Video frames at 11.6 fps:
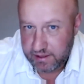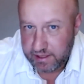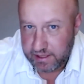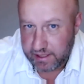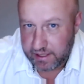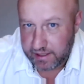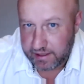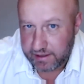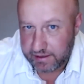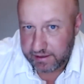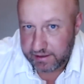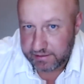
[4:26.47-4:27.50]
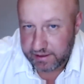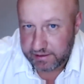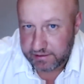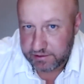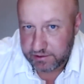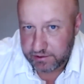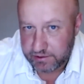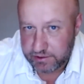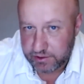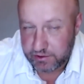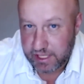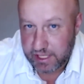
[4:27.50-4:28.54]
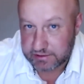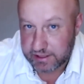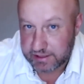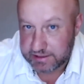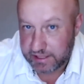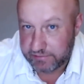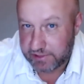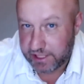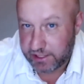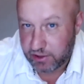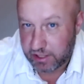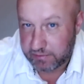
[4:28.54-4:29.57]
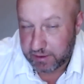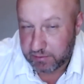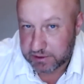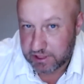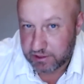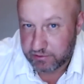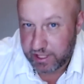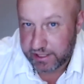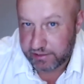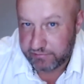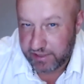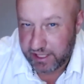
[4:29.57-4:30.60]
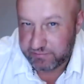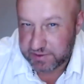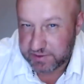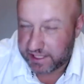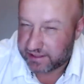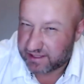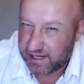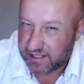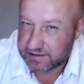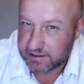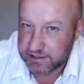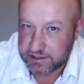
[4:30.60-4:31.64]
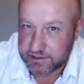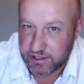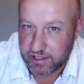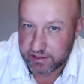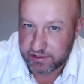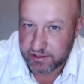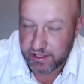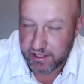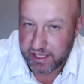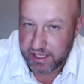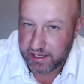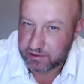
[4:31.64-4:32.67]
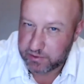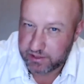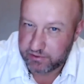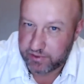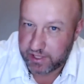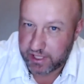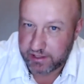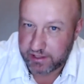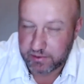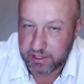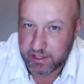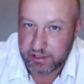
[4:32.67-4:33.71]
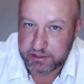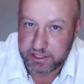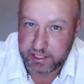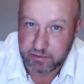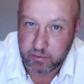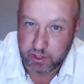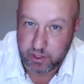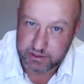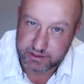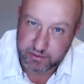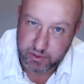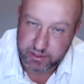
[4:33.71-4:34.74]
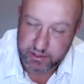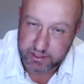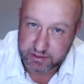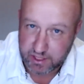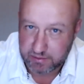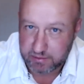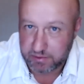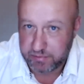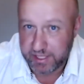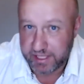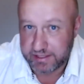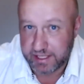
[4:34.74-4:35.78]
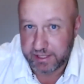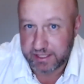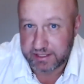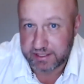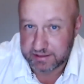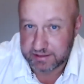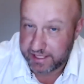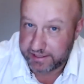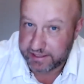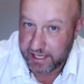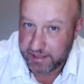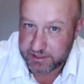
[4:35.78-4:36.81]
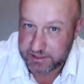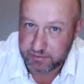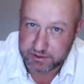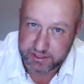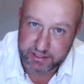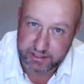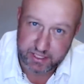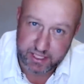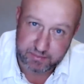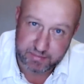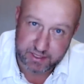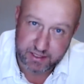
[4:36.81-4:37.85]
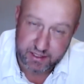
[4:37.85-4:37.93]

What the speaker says: into 2007, the economy was still growing at 5%. Lights had just started to go out. We didn't really know what load shedding was. There weren't these global pandemics. So state capture was yet to happen.